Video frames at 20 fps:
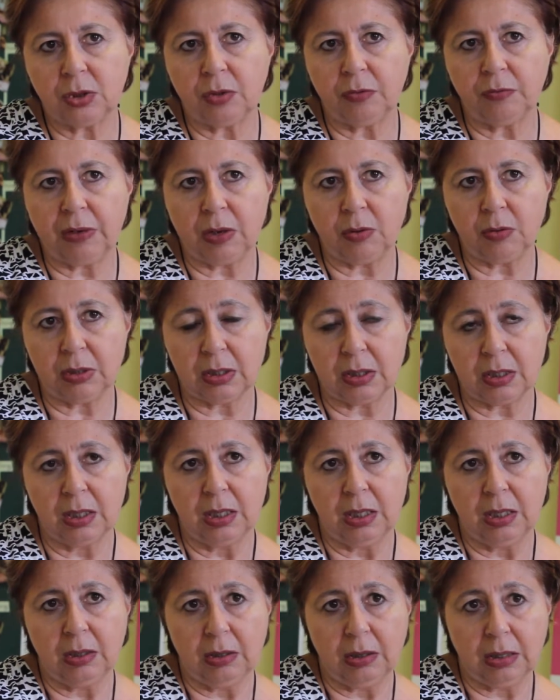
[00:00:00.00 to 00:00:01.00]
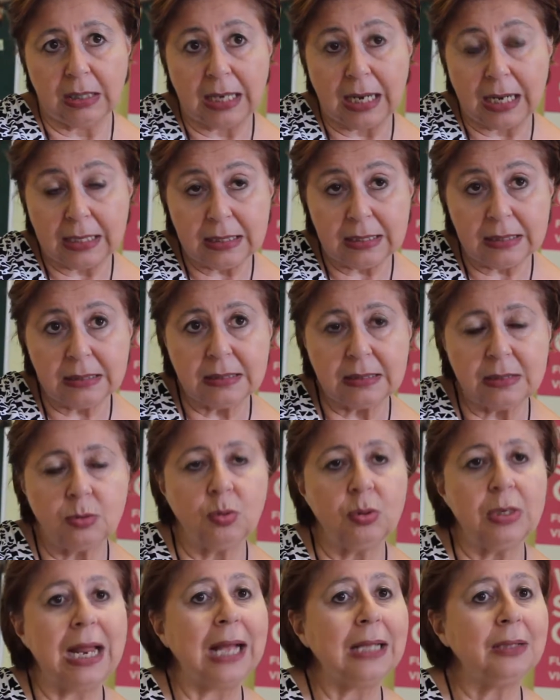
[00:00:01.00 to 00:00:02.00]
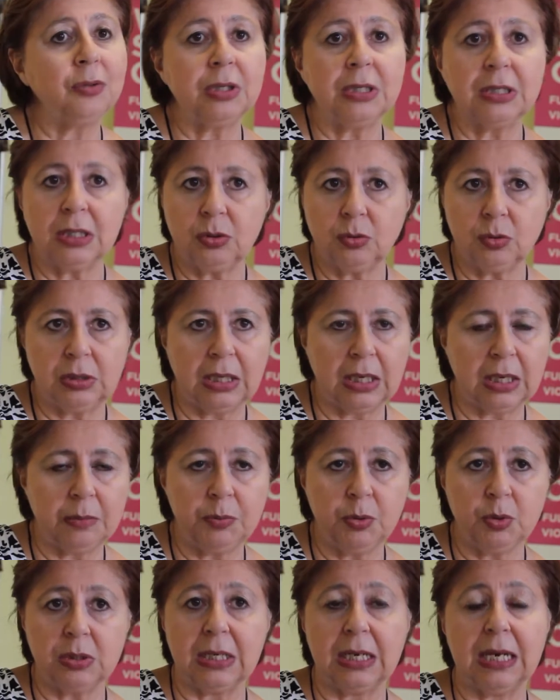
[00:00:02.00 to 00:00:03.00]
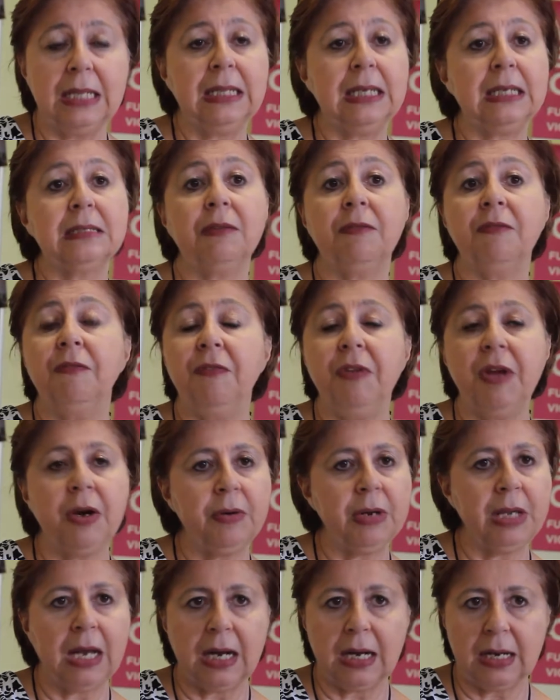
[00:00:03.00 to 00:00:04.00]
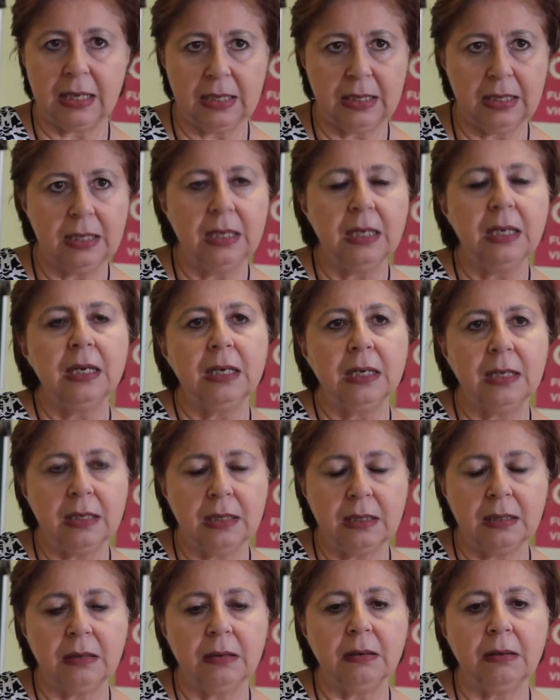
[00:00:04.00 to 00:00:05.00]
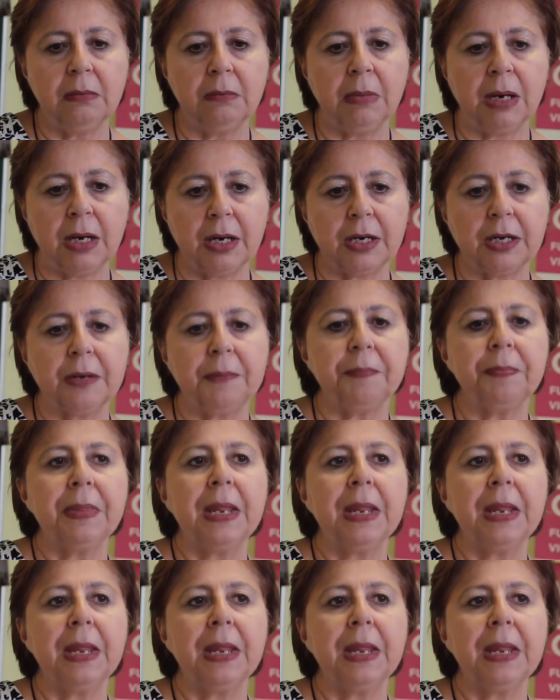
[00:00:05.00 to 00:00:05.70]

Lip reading: of our clients do not return to their abuser, and that's a very high mark.